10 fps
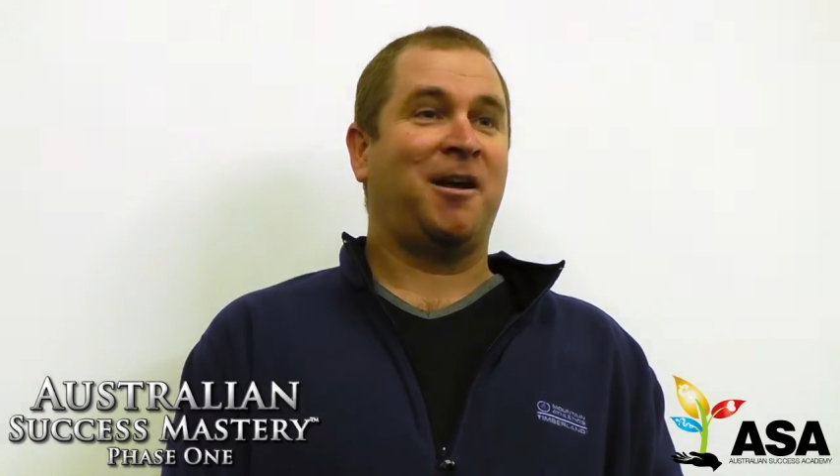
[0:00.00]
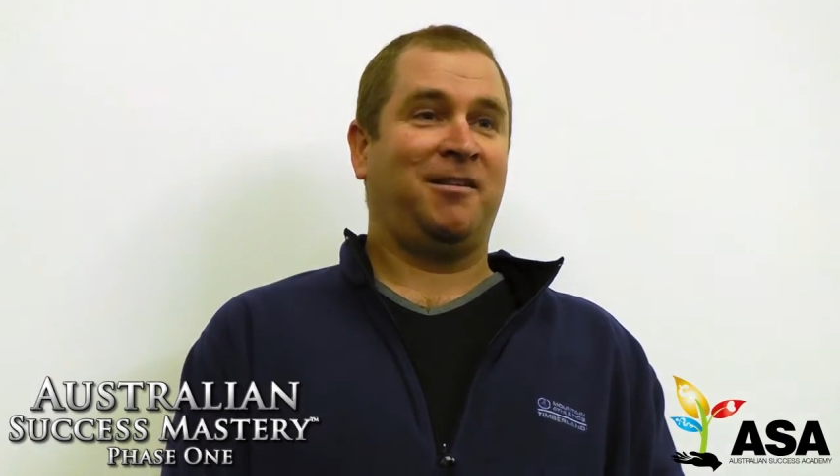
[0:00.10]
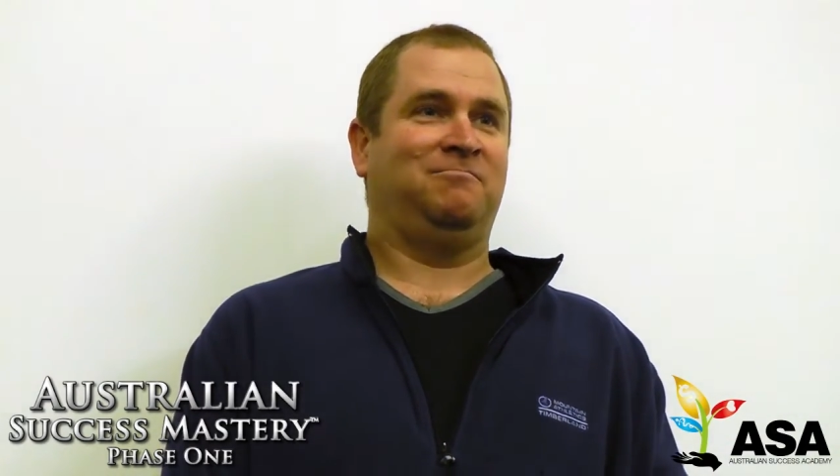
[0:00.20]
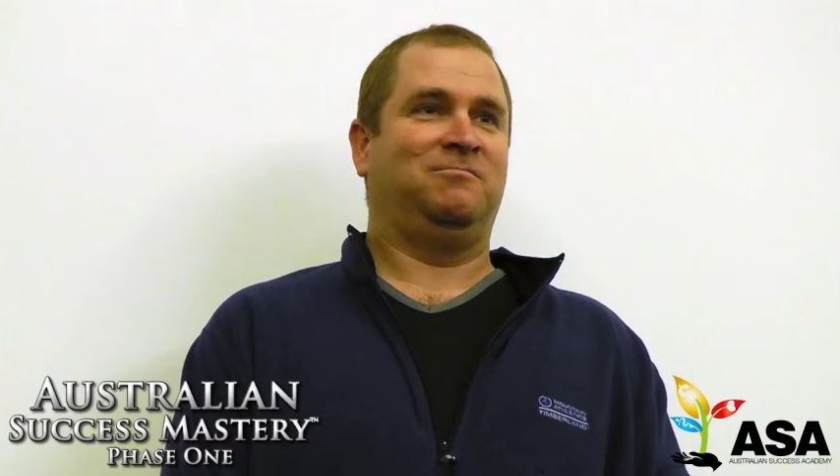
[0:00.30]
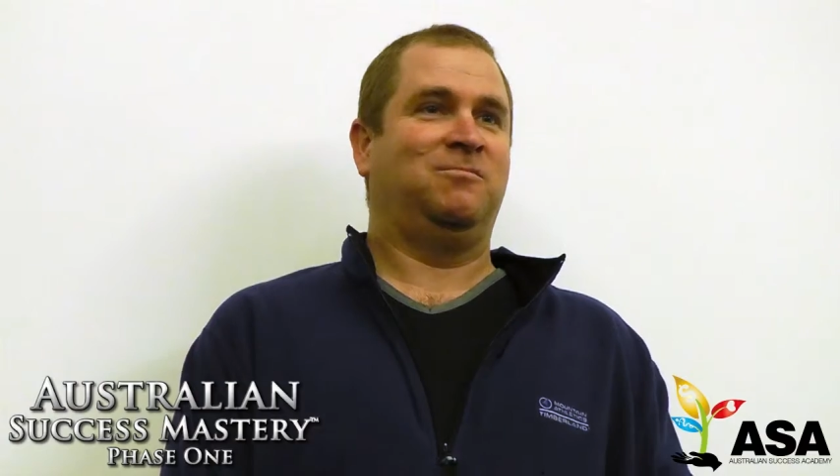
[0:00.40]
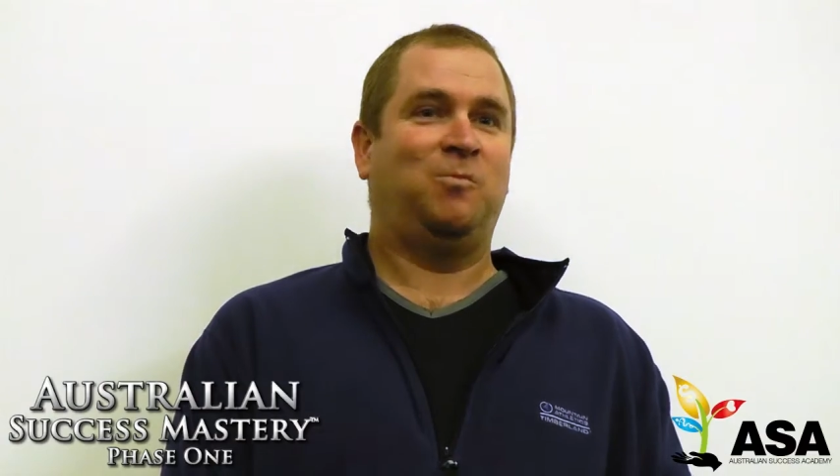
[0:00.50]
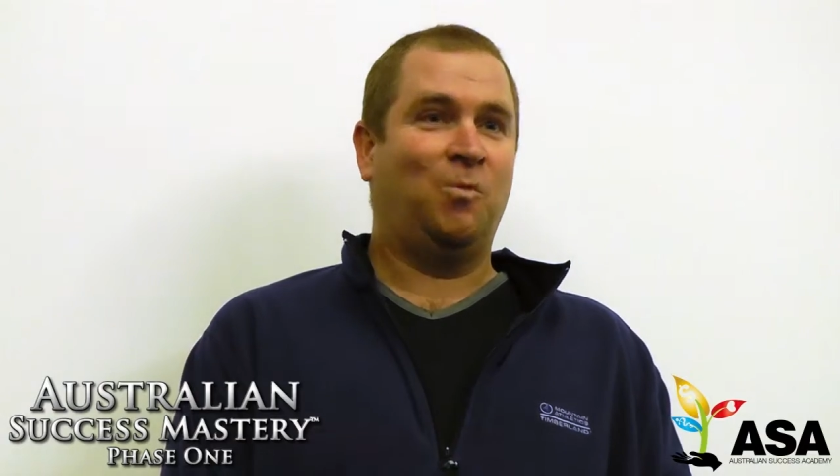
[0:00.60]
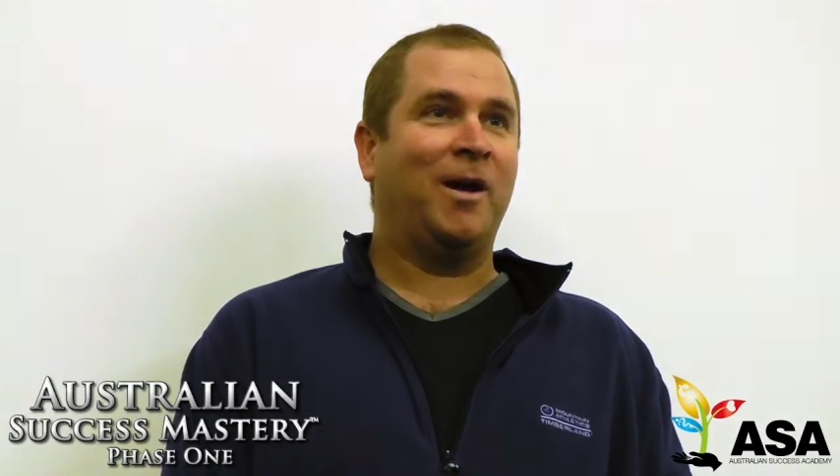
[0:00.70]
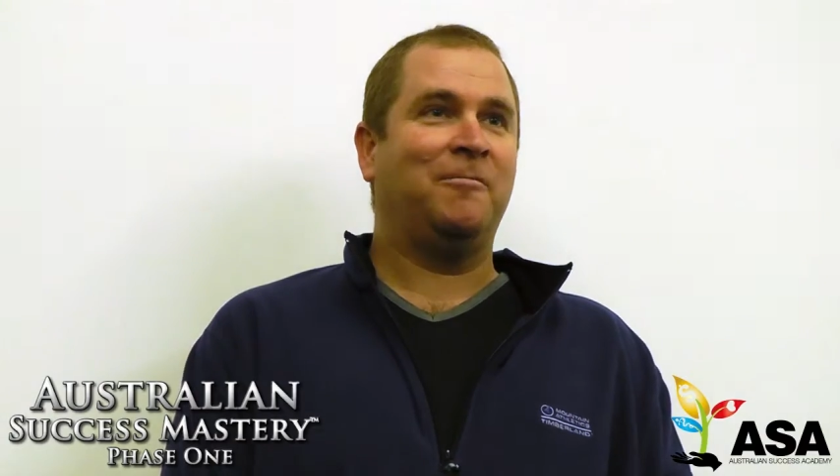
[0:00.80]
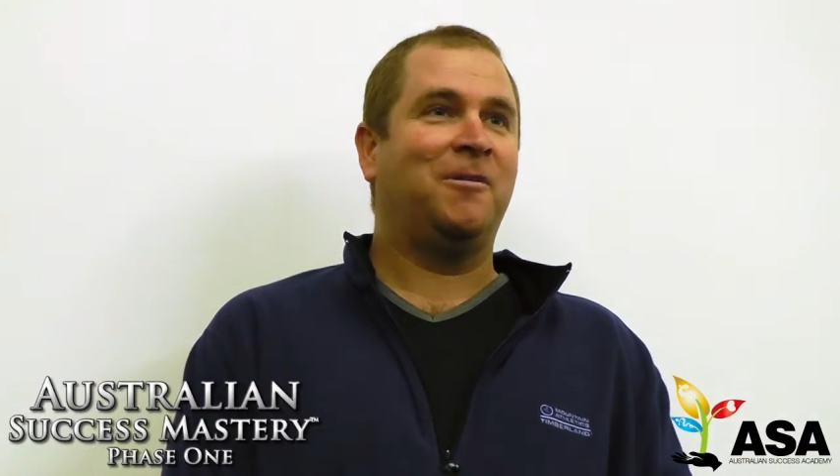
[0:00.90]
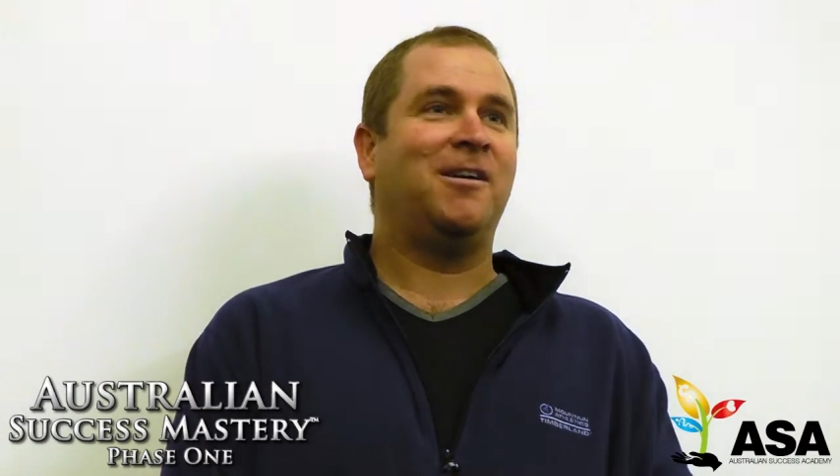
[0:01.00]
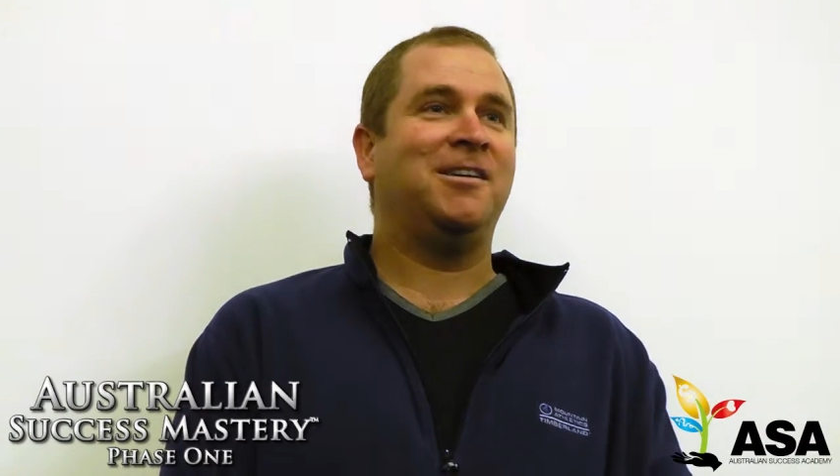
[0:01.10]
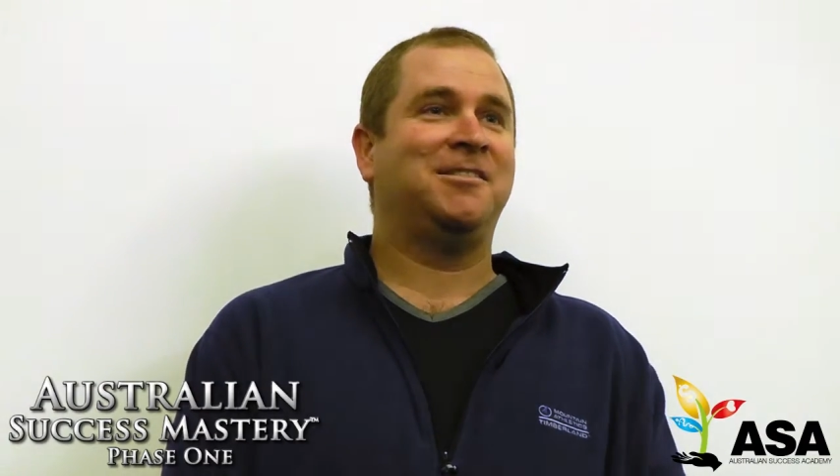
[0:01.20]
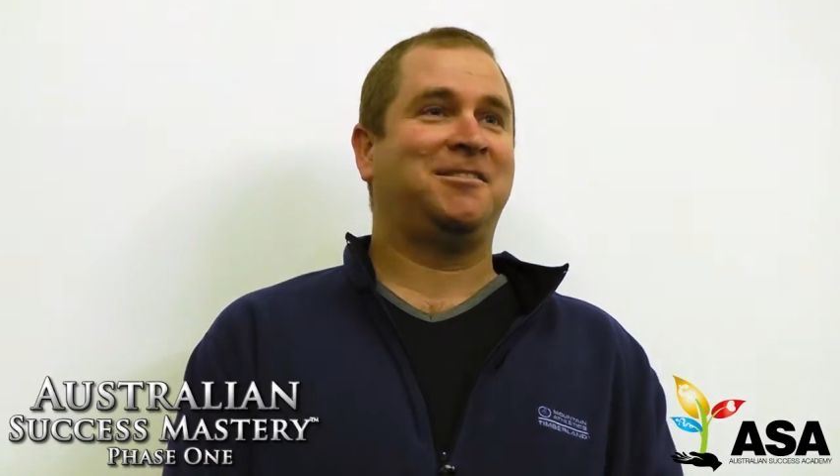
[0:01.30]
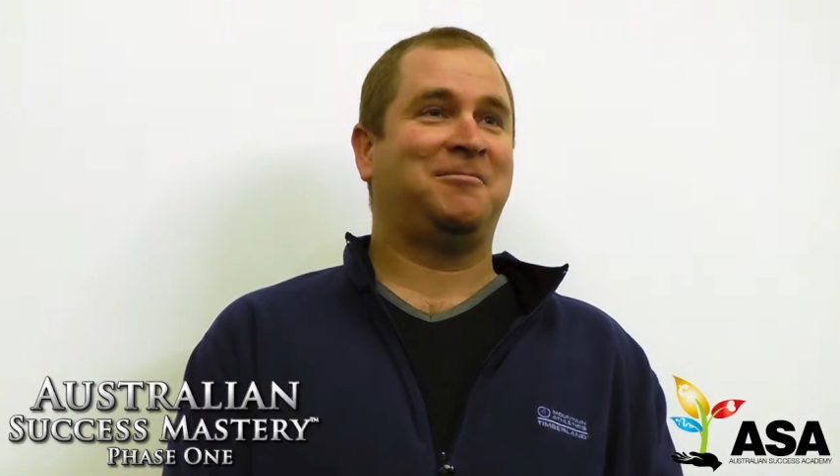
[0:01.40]
and
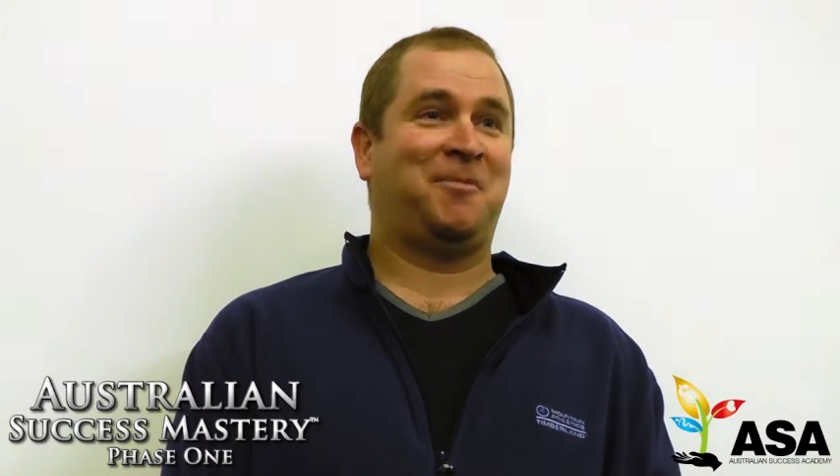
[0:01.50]
weight-wise,